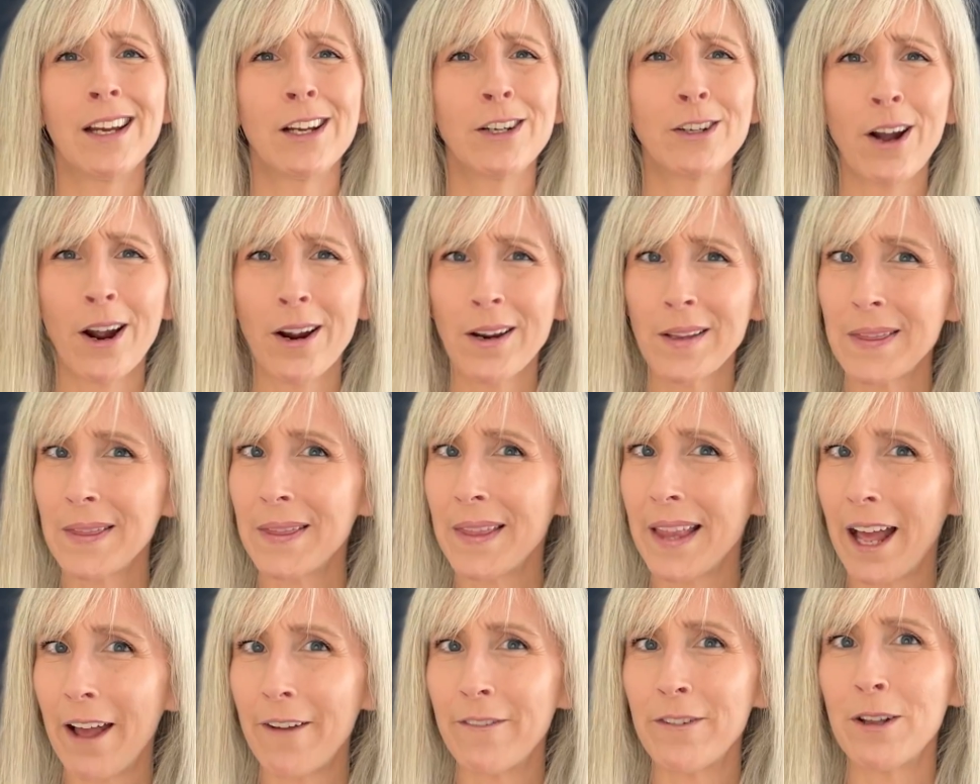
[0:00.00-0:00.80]
Garden
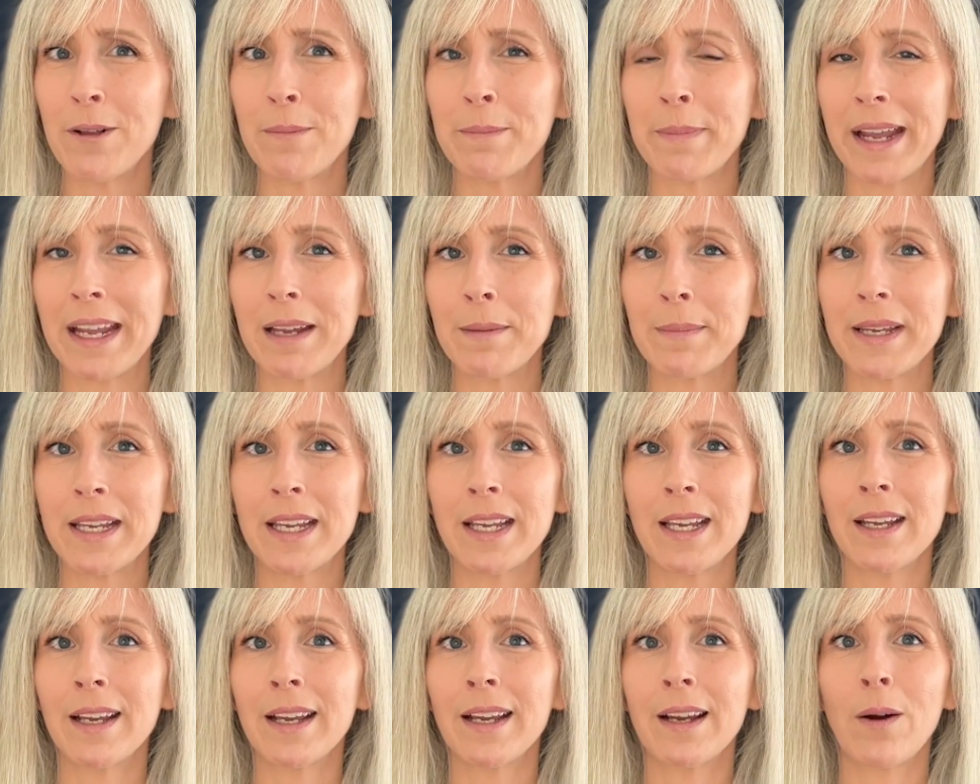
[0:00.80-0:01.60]
level,
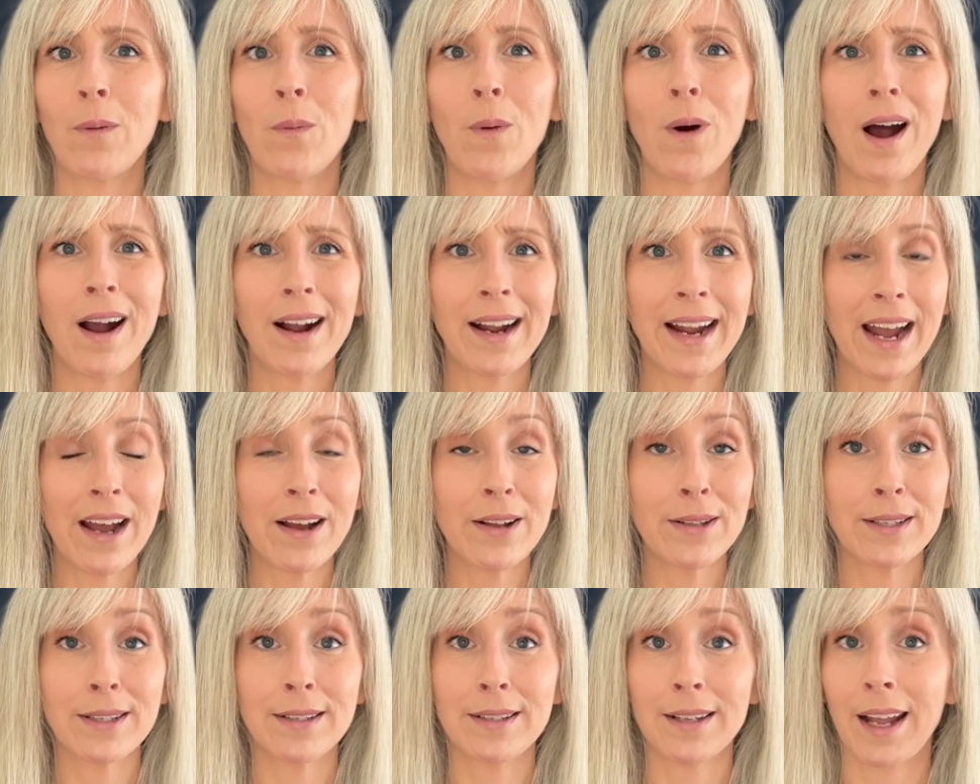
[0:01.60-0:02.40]
maybe.
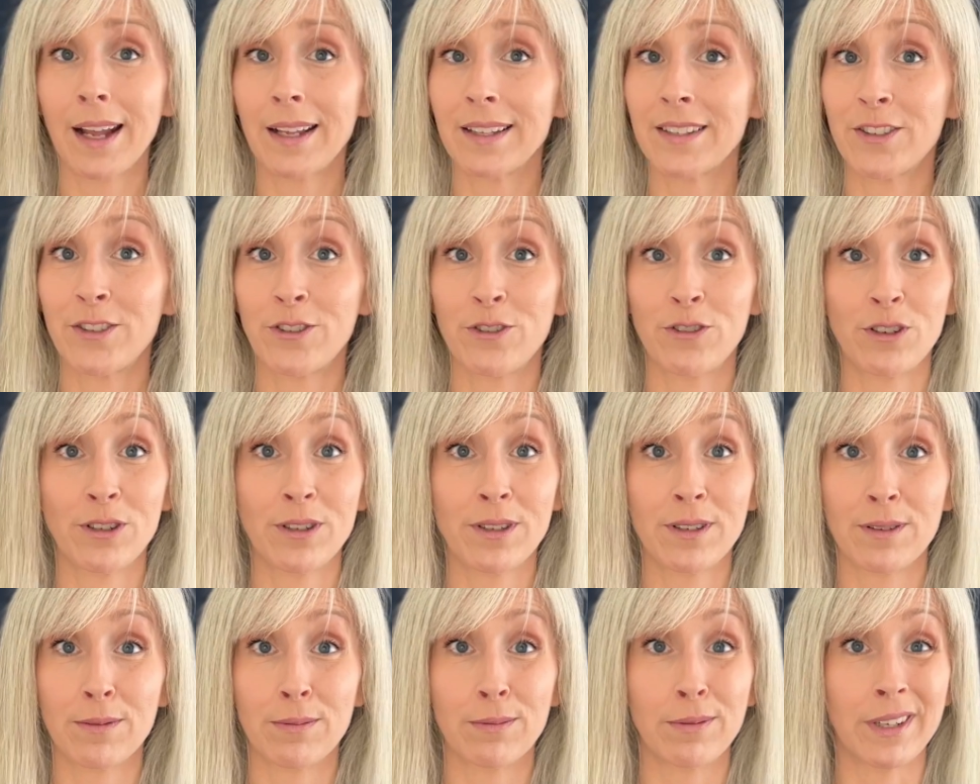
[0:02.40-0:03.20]
Walkouts, it's
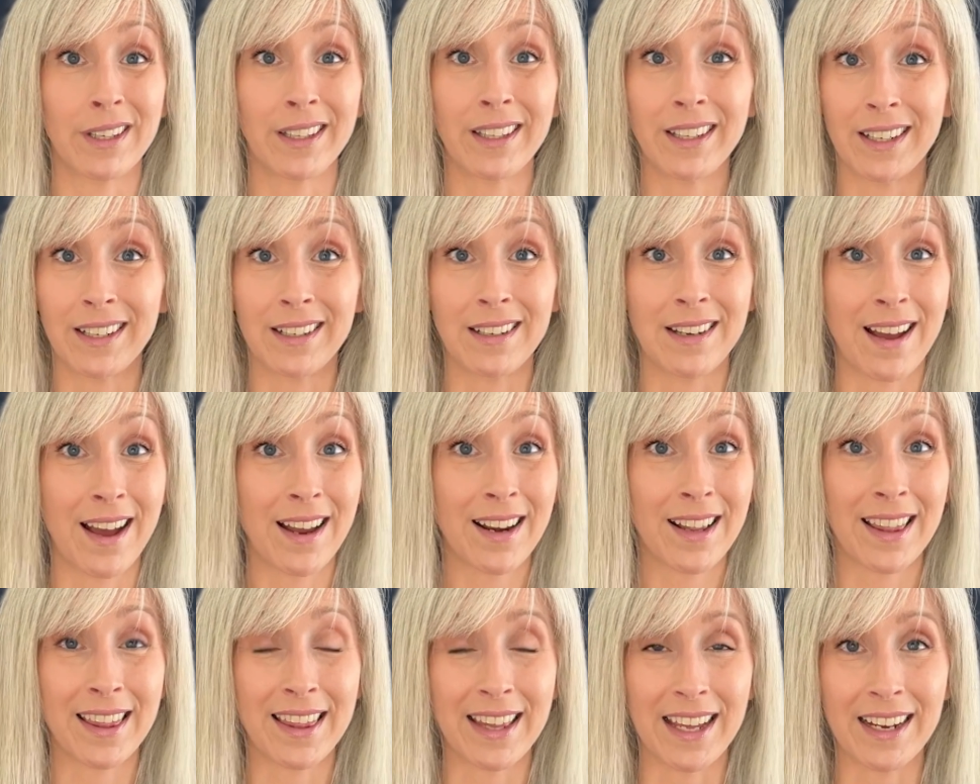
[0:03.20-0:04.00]
just really not
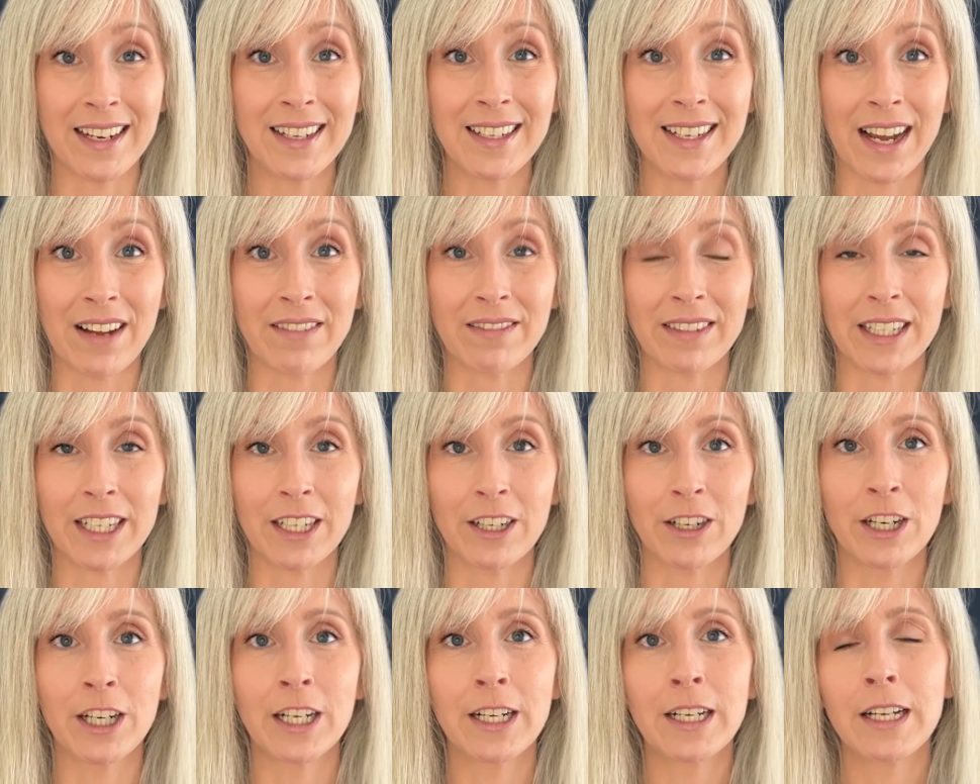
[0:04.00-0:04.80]
a thing down
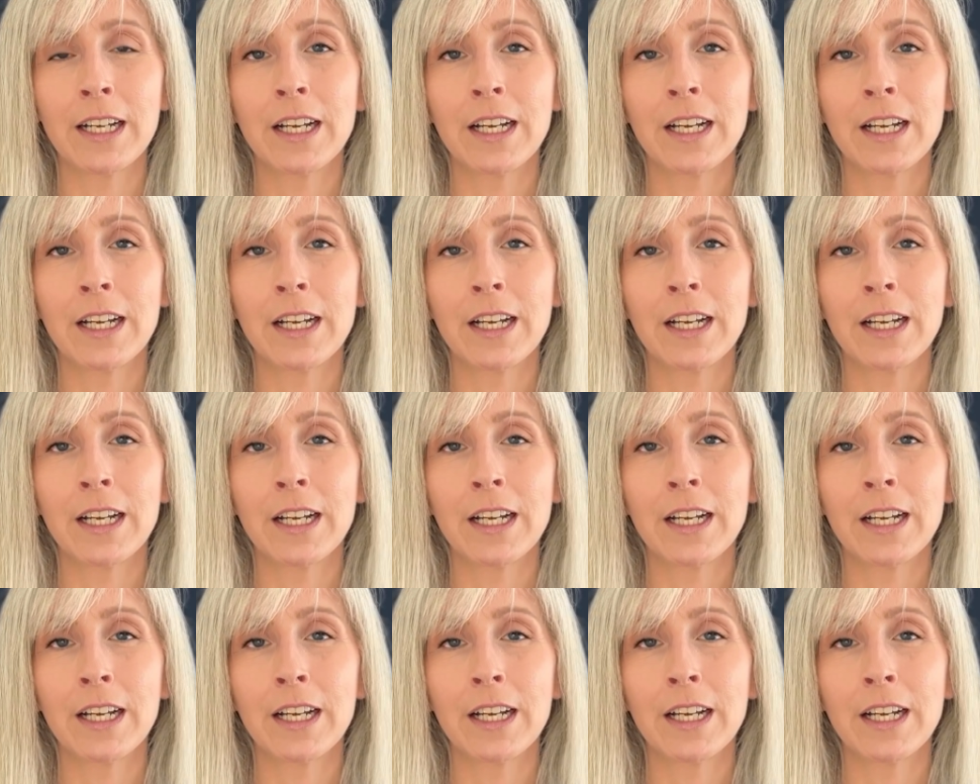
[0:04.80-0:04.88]
here.